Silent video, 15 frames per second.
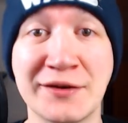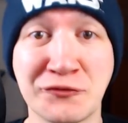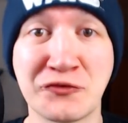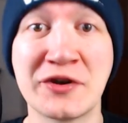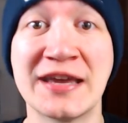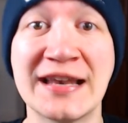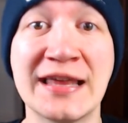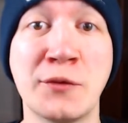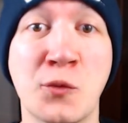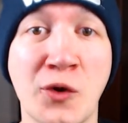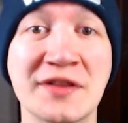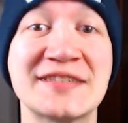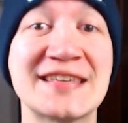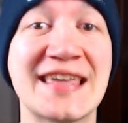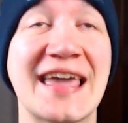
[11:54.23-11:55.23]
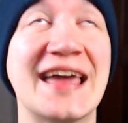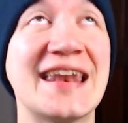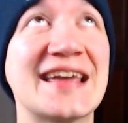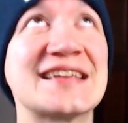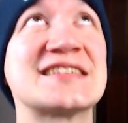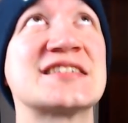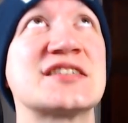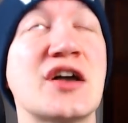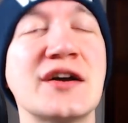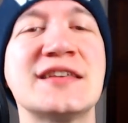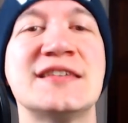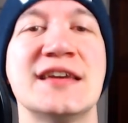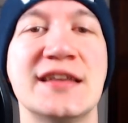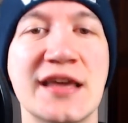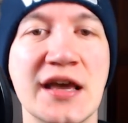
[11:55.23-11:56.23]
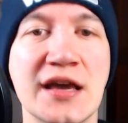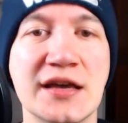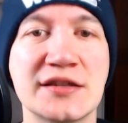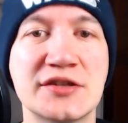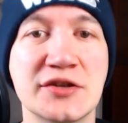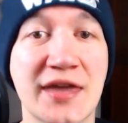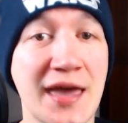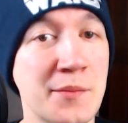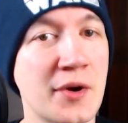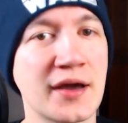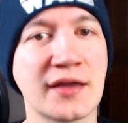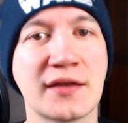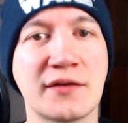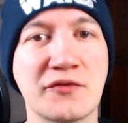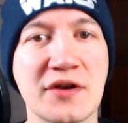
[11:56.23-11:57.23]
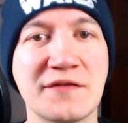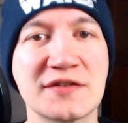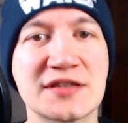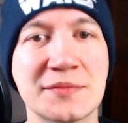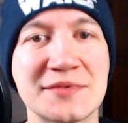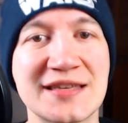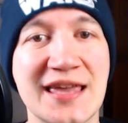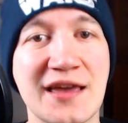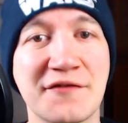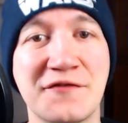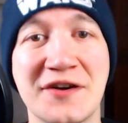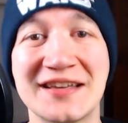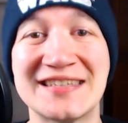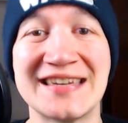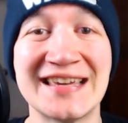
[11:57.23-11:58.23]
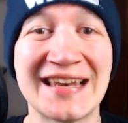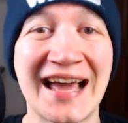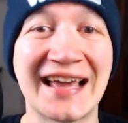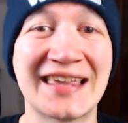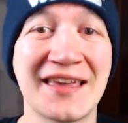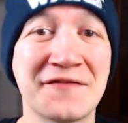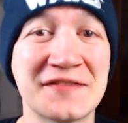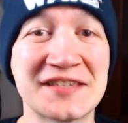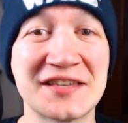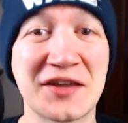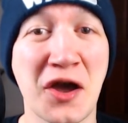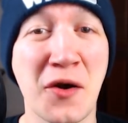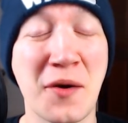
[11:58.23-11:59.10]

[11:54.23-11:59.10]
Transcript: really, once again, excited to get my Grievous up to Gear thirteen and give this a go.